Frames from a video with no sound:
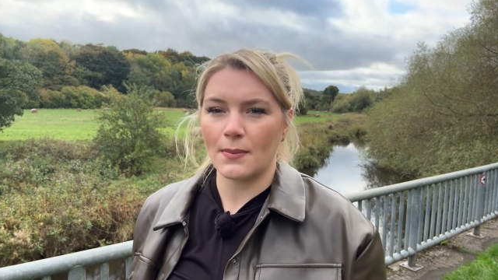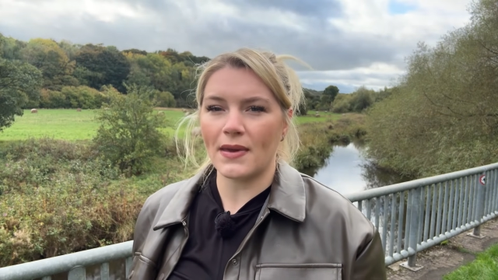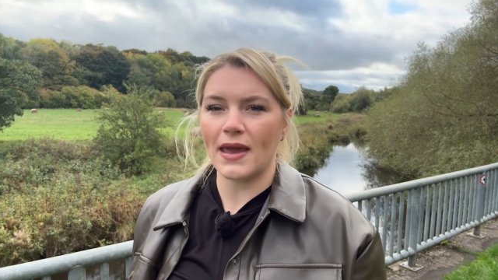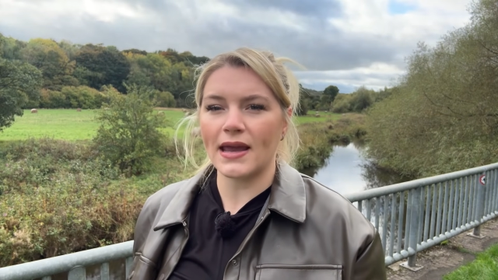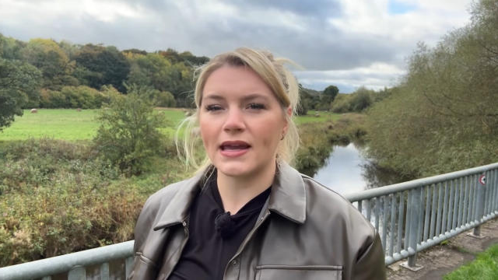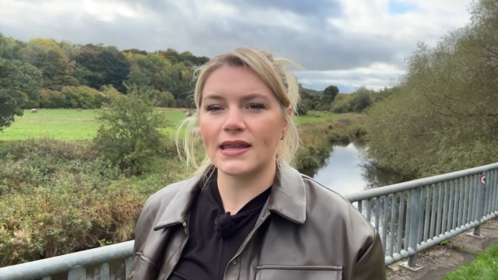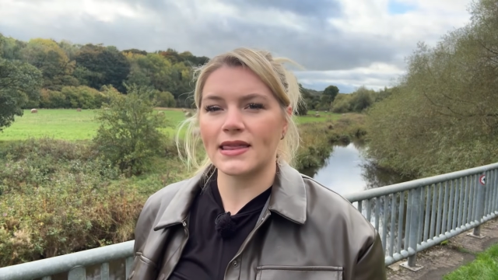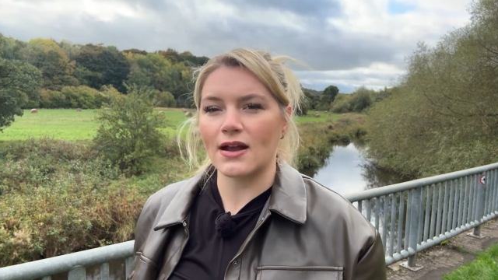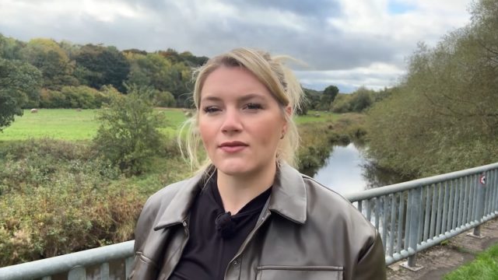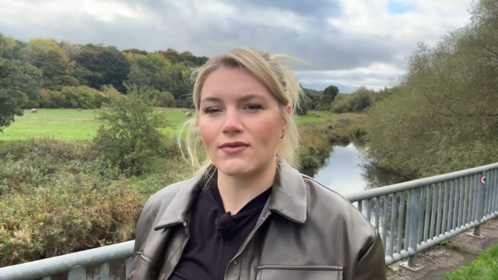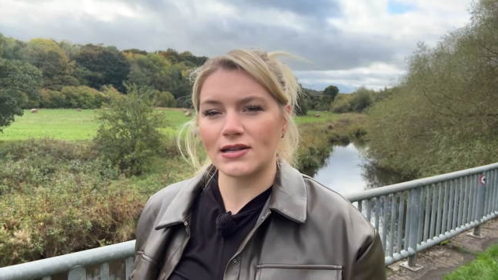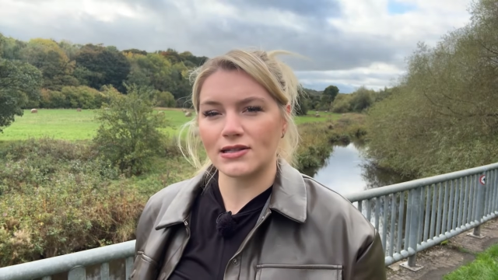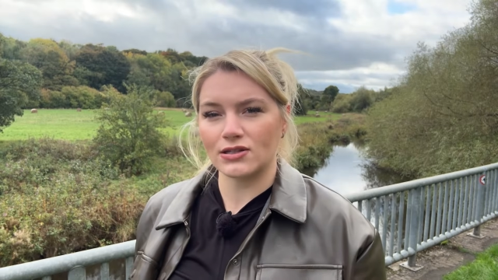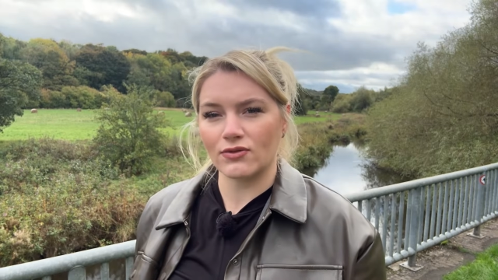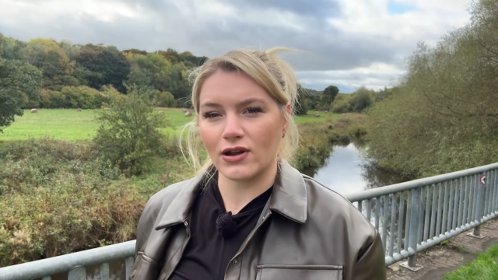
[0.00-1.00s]
making their
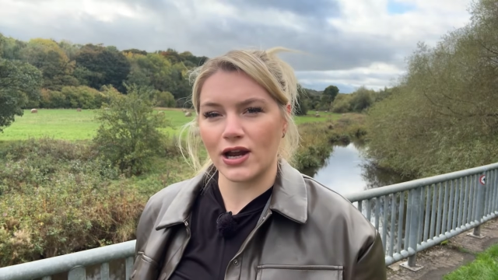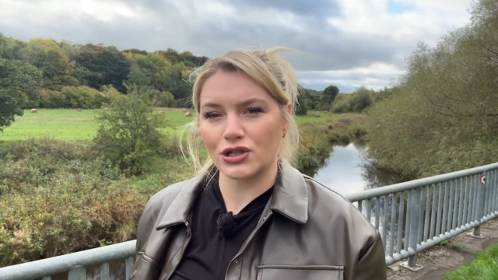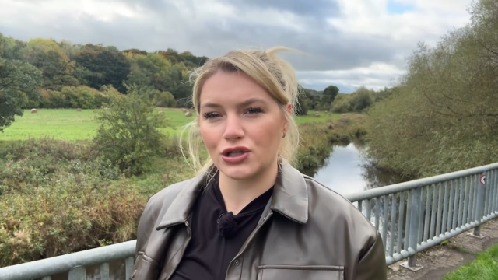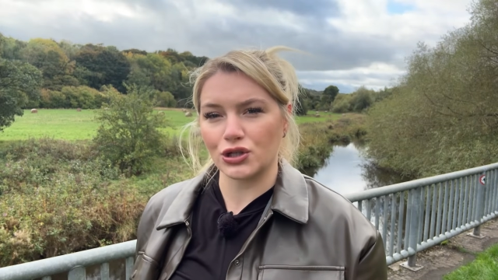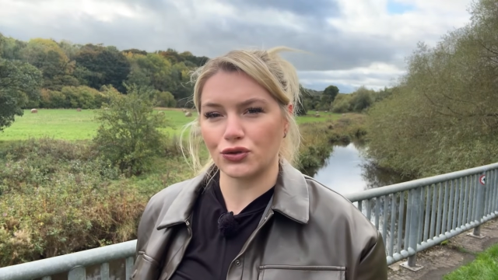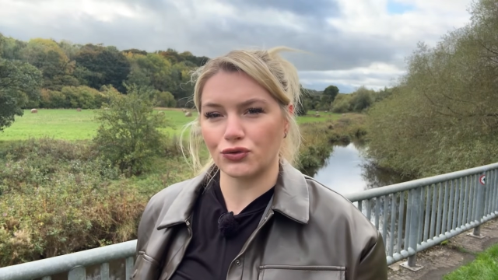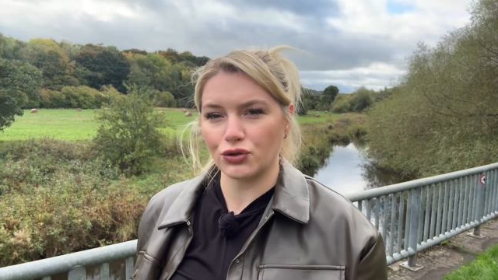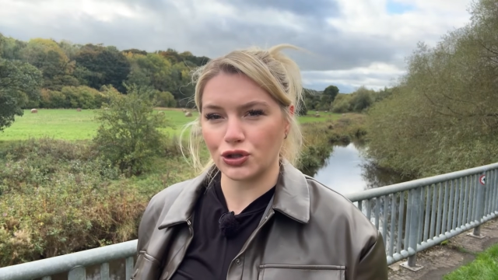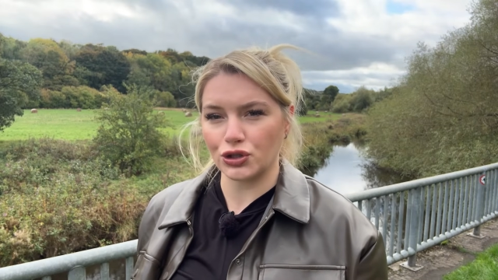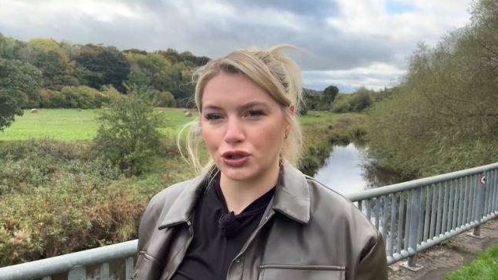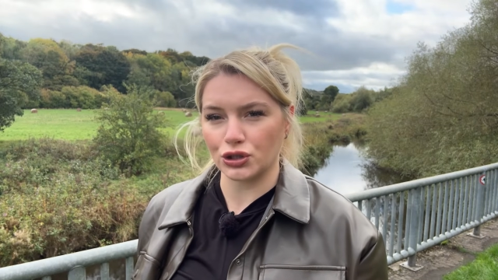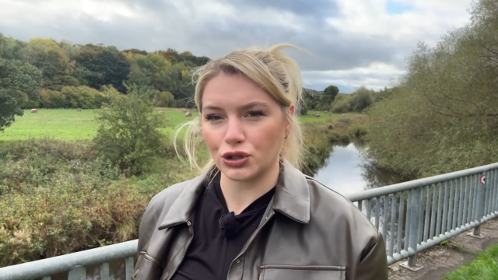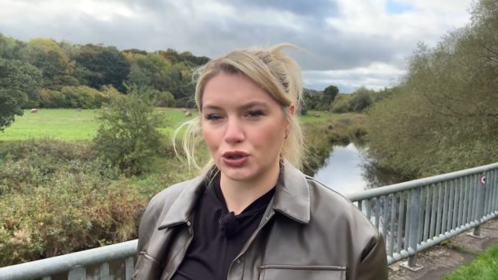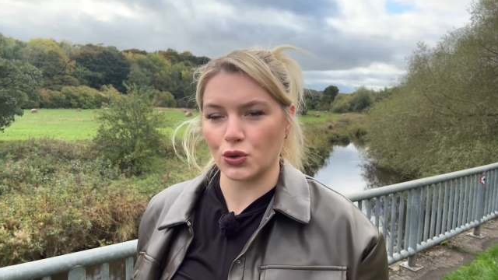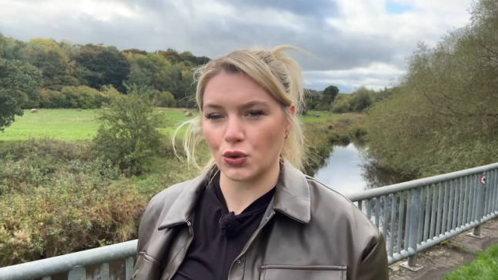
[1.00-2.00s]
restoration
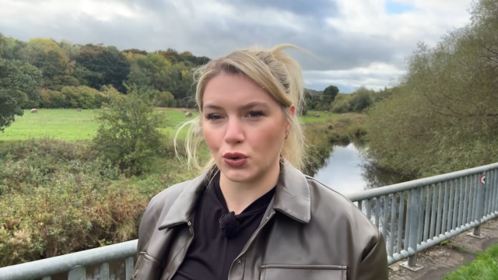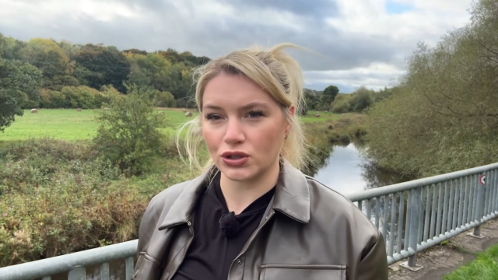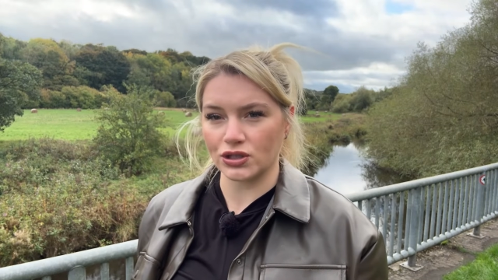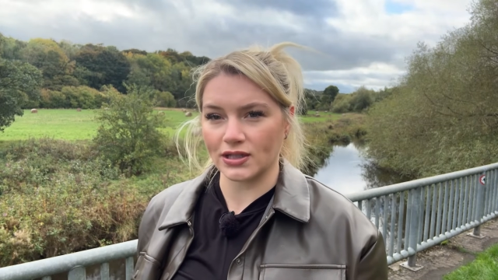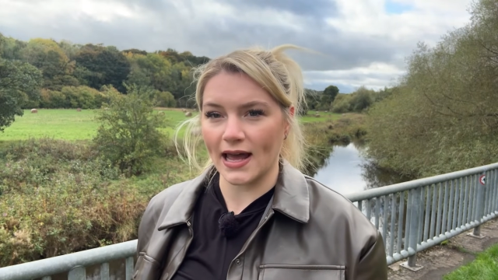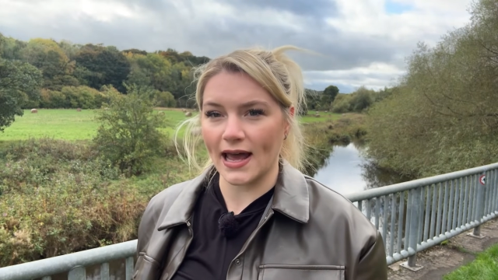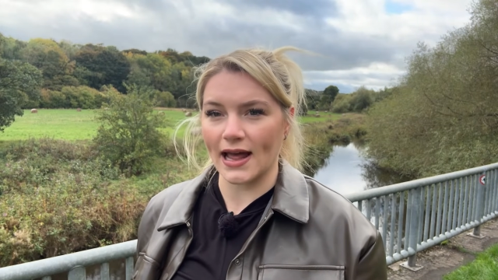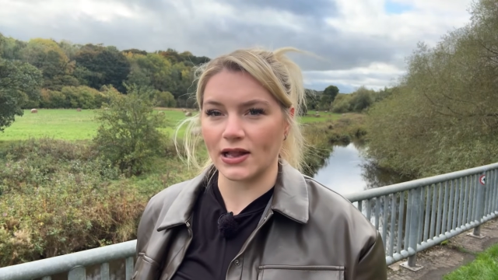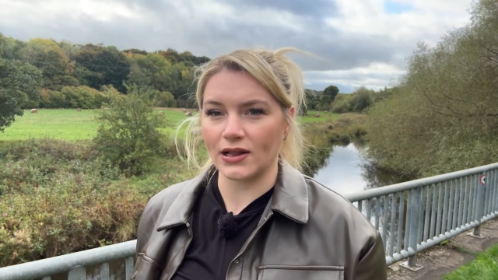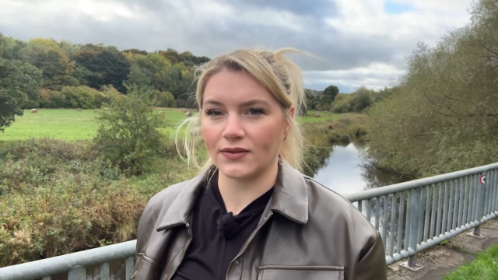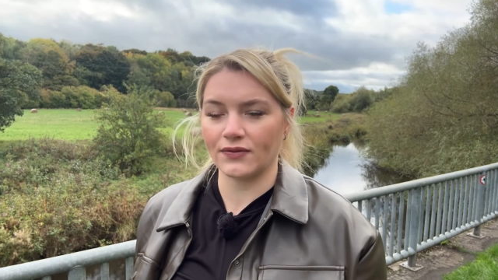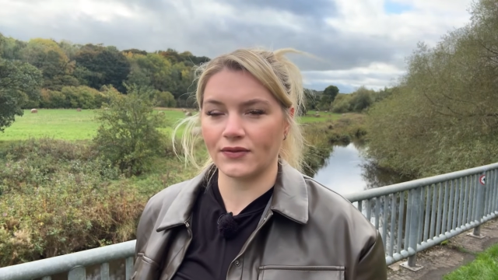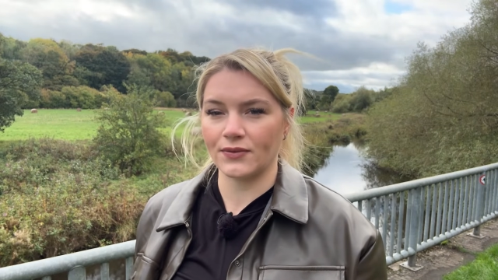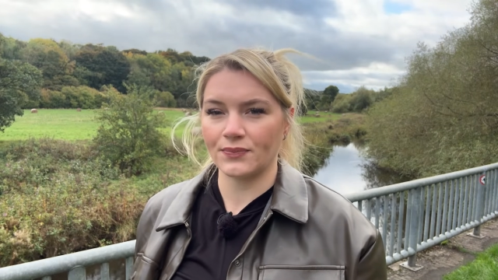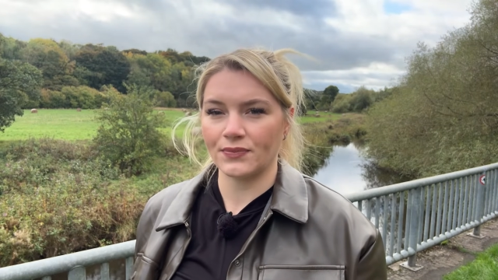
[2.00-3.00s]
crucial to coastal
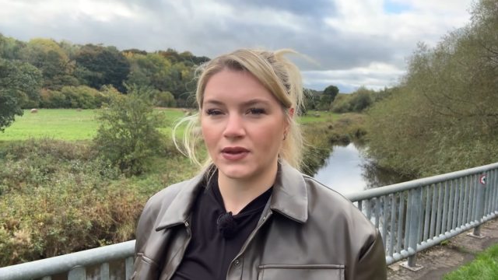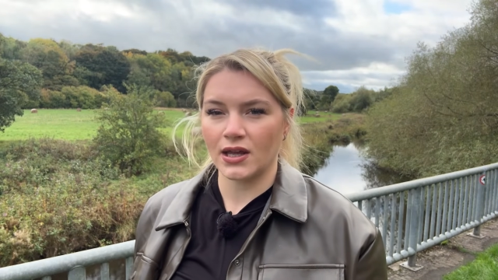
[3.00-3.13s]
health.